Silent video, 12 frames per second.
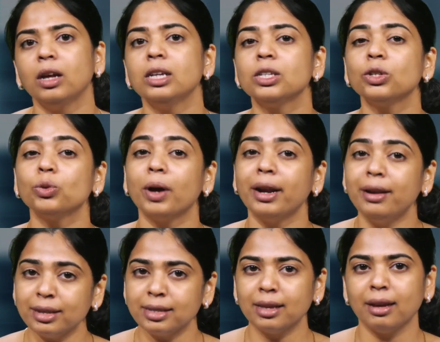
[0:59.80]
So to
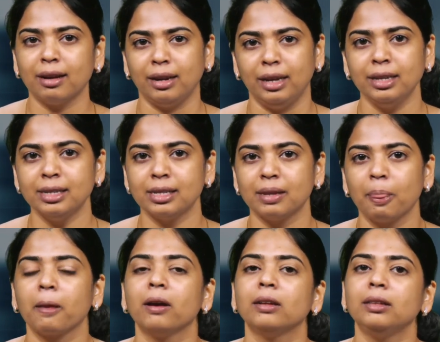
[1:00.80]
address their needs,
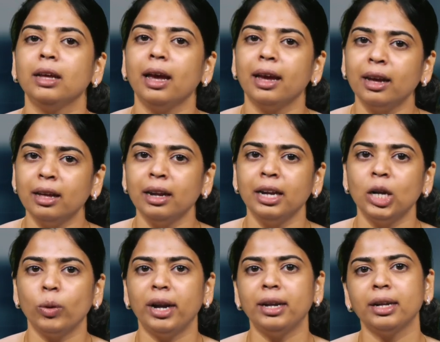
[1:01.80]
they agree to
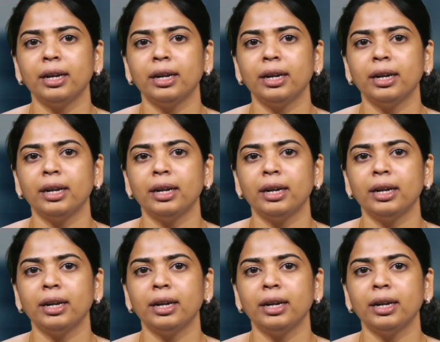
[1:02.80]
enter